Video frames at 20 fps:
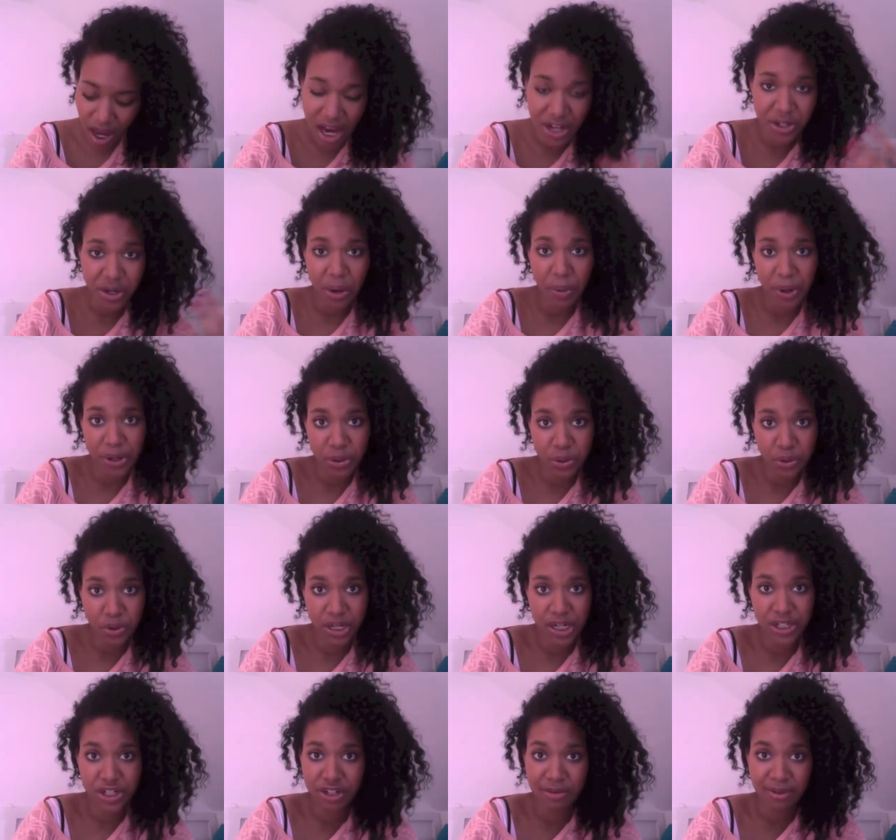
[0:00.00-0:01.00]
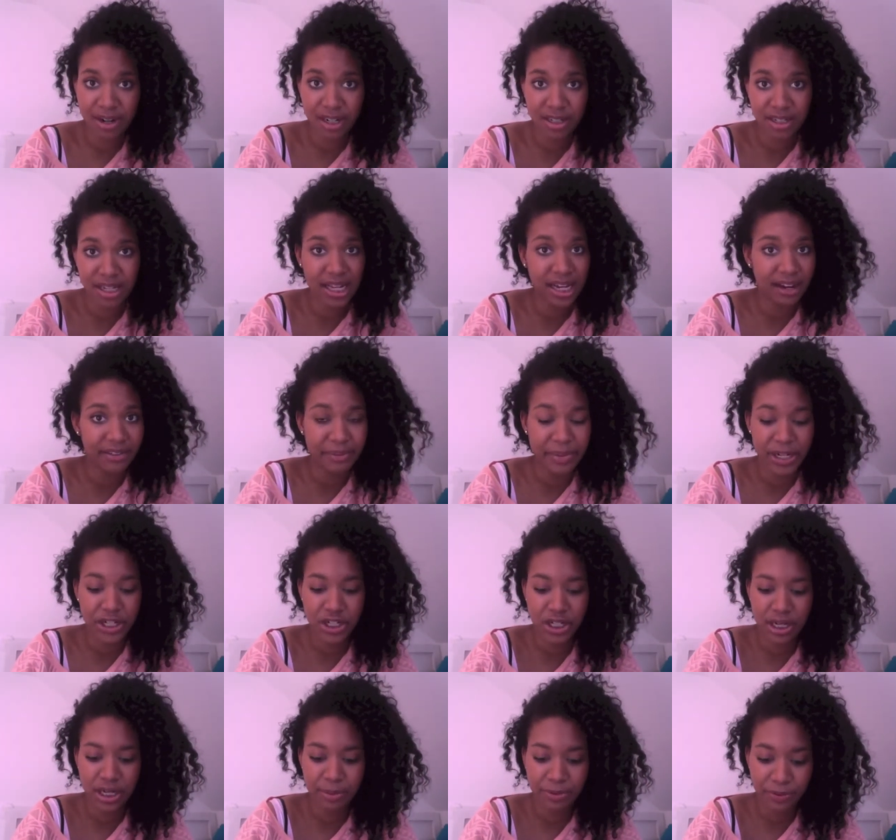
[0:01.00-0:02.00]
So I won't talk on it too much because I think I've
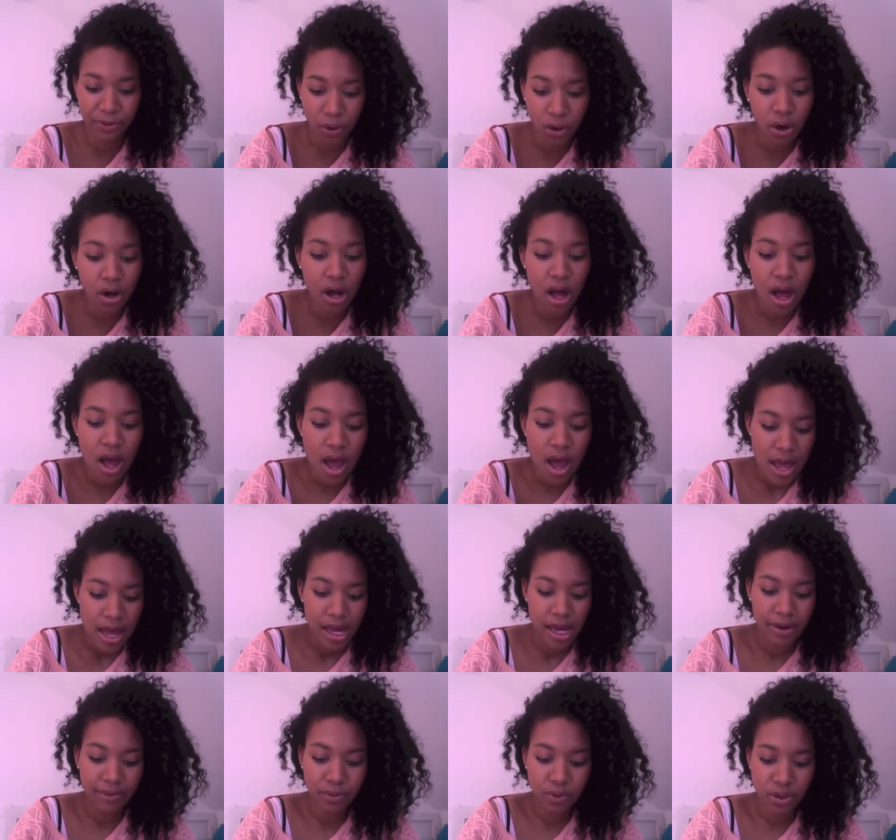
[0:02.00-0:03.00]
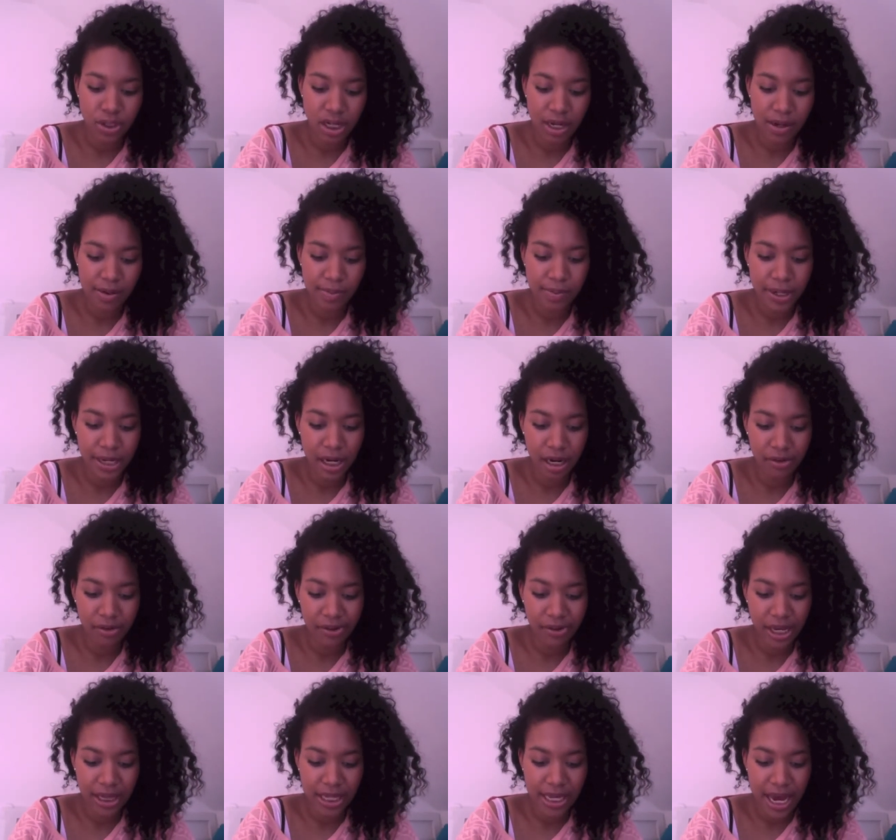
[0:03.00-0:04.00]
mentioned it before. I've also been
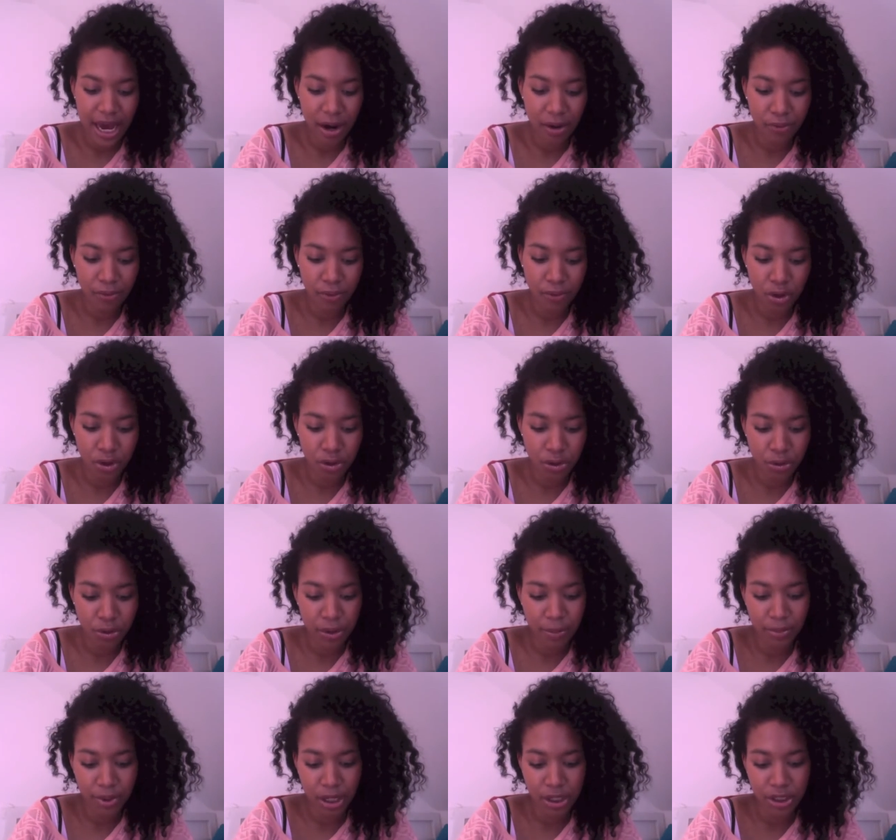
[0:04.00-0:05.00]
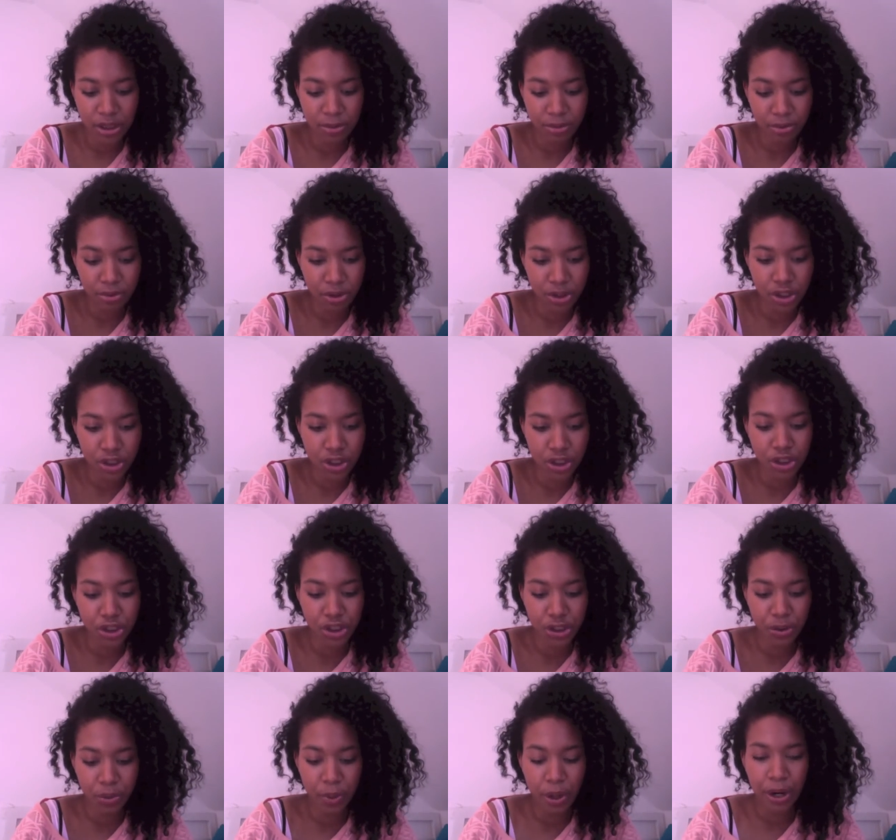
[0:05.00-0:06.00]
loving the e.l.f. Contouring Blush and Bronzer
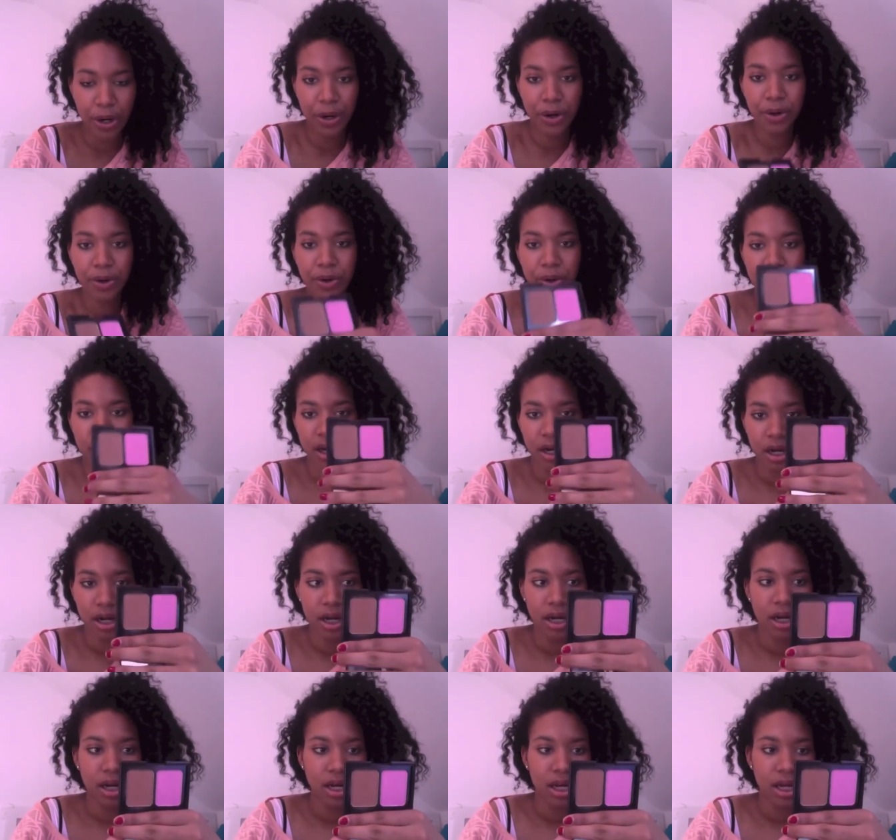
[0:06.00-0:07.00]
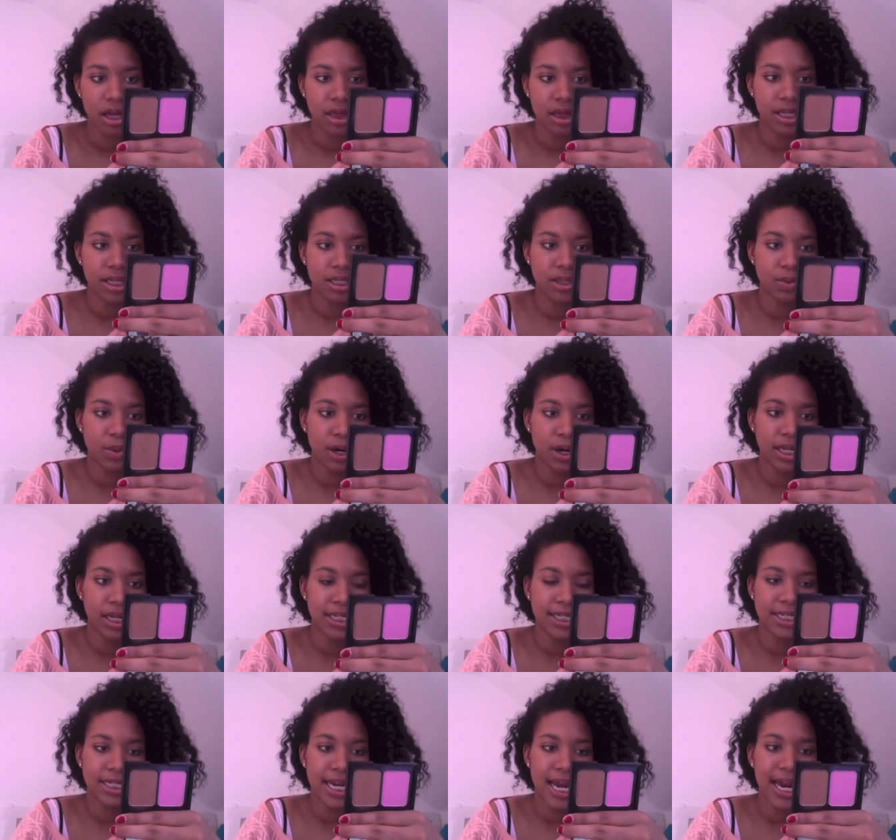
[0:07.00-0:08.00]
Duo. This one
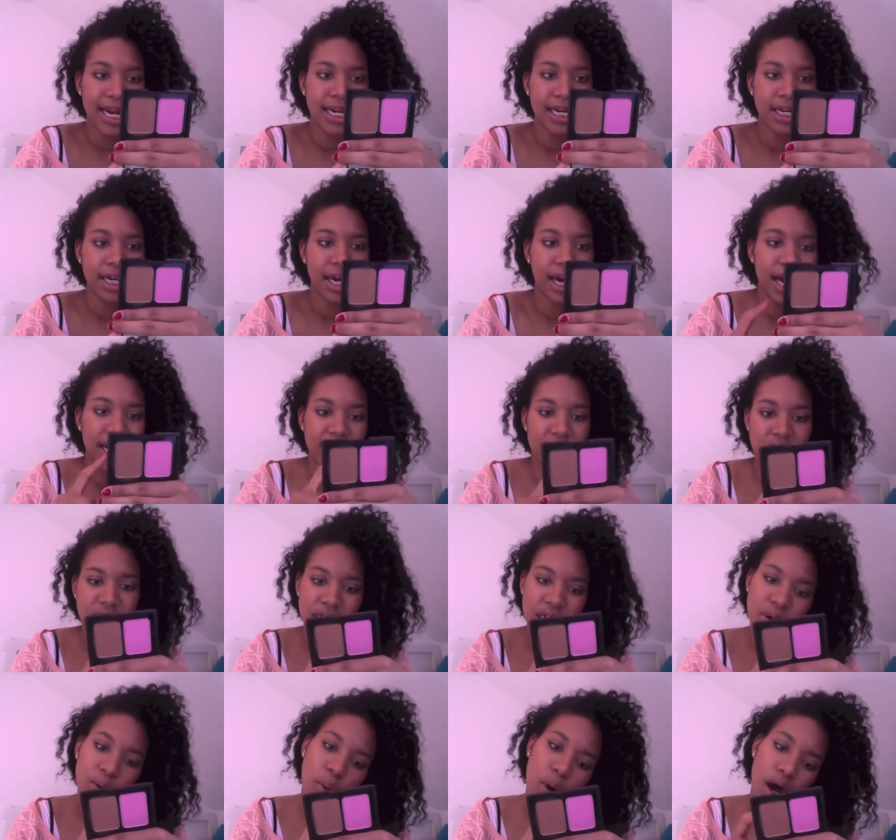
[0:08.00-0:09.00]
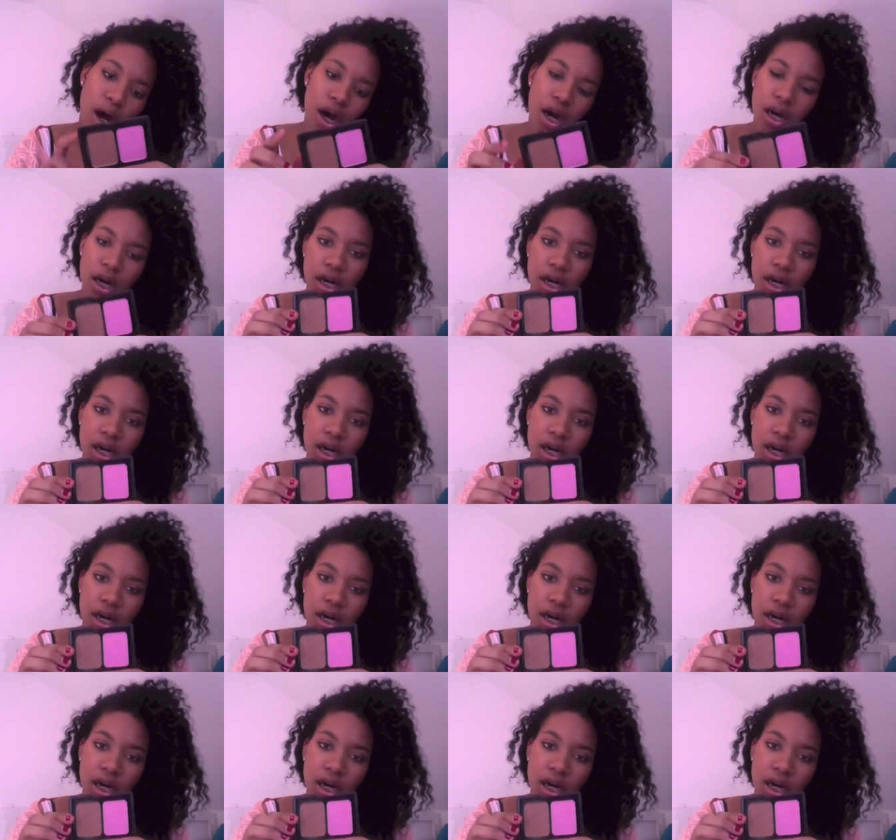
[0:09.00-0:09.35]
is an Antigua.